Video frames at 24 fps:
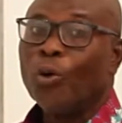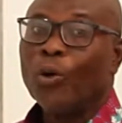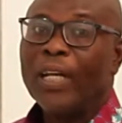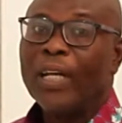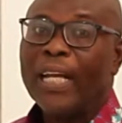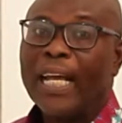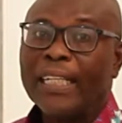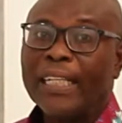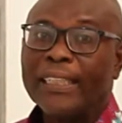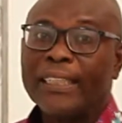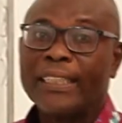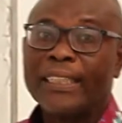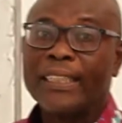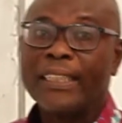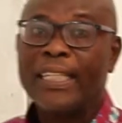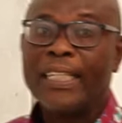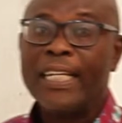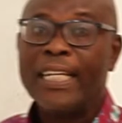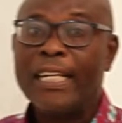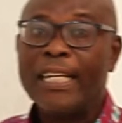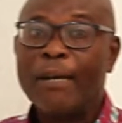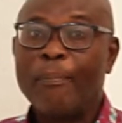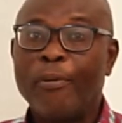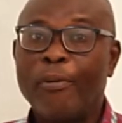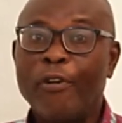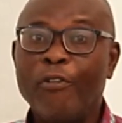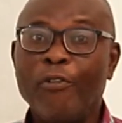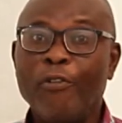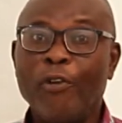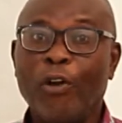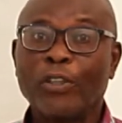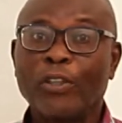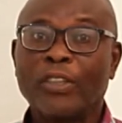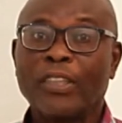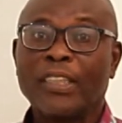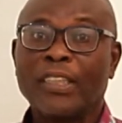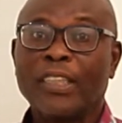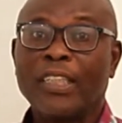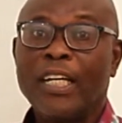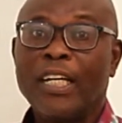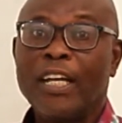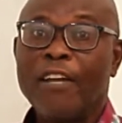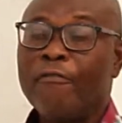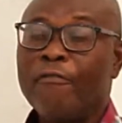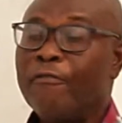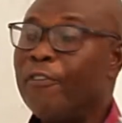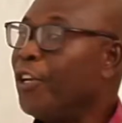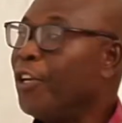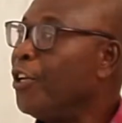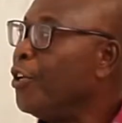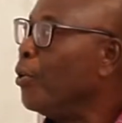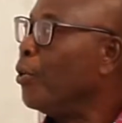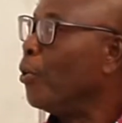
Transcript: learned in the previous video